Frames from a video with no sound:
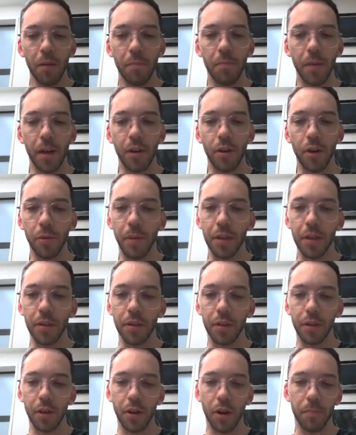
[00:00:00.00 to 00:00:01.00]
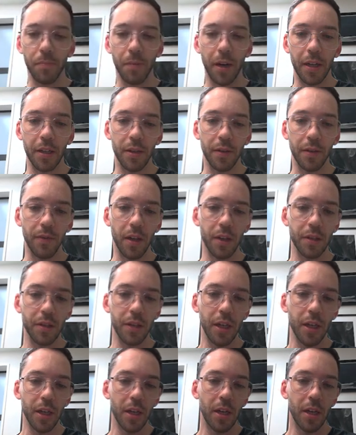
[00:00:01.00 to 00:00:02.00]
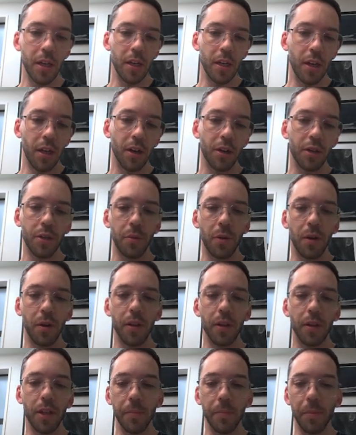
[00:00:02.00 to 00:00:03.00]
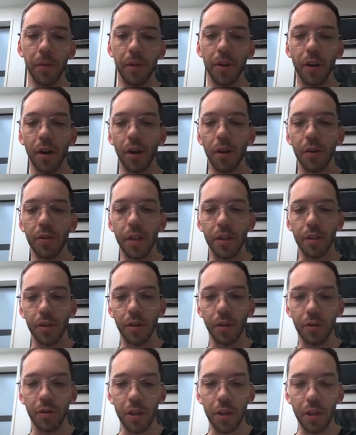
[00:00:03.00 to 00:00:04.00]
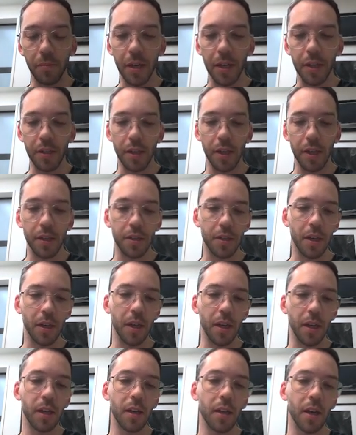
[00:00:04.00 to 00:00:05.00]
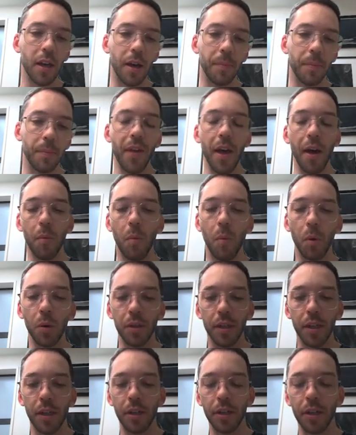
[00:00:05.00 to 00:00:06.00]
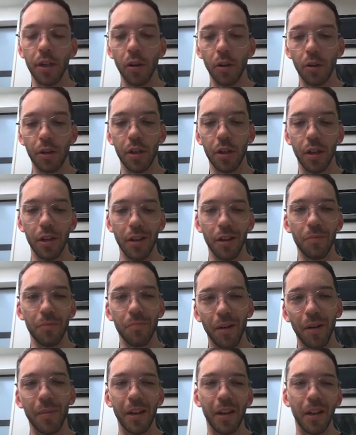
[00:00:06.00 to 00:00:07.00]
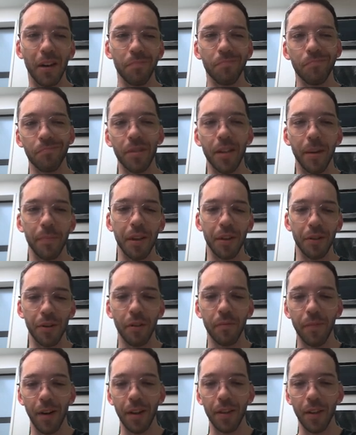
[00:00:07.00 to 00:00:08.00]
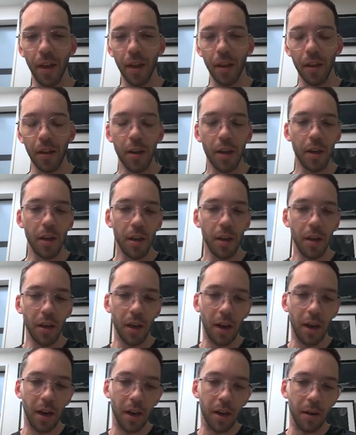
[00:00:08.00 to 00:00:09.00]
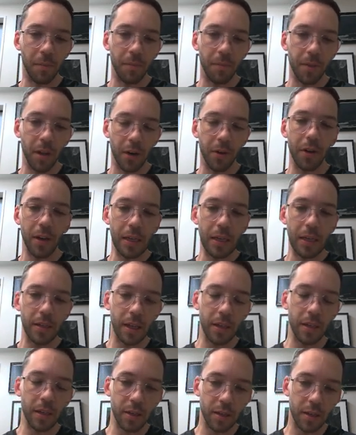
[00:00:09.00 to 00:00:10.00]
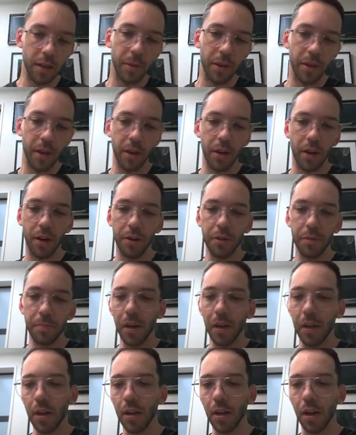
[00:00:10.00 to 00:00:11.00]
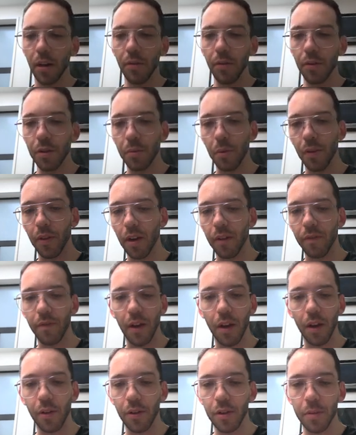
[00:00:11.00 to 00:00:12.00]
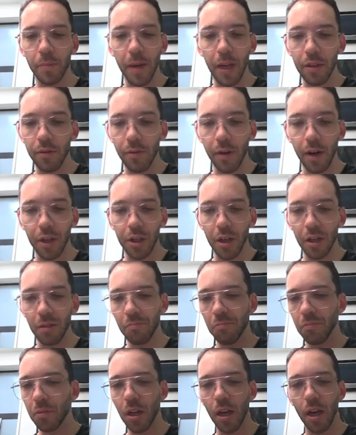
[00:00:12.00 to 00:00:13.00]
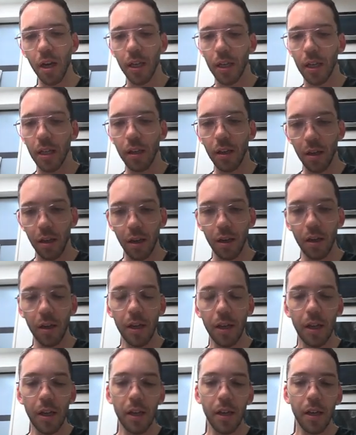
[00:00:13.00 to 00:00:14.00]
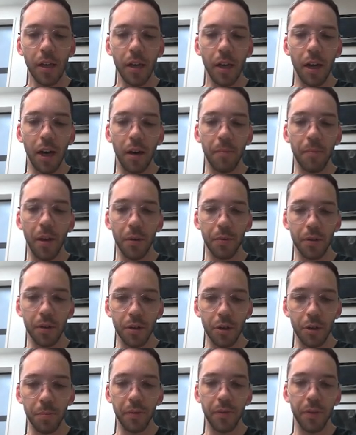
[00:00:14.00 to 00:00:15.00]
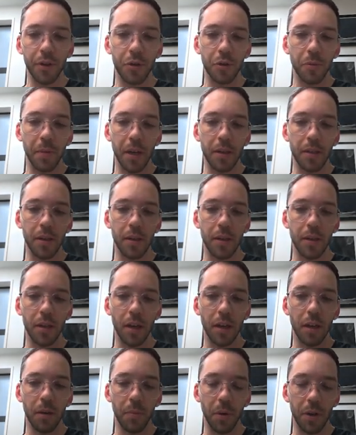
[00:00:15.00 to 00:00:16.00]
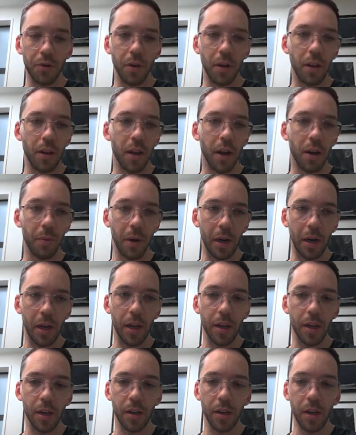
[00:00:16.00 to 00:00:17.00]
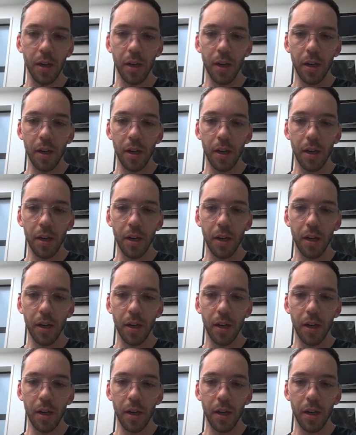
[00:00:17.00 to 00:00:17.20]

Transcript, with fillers: by no means is it a comprehensive list. You know, so on the tip of the nose, that's a nodular BCC. If that walked in and you looked at it, you'd probably go, something's not right there. You know, at least send it to someone that knows. But, you know, this one that I found on this man's right chin, tiny, yeah. That was a superficial BCC. We treated that, we cleared it.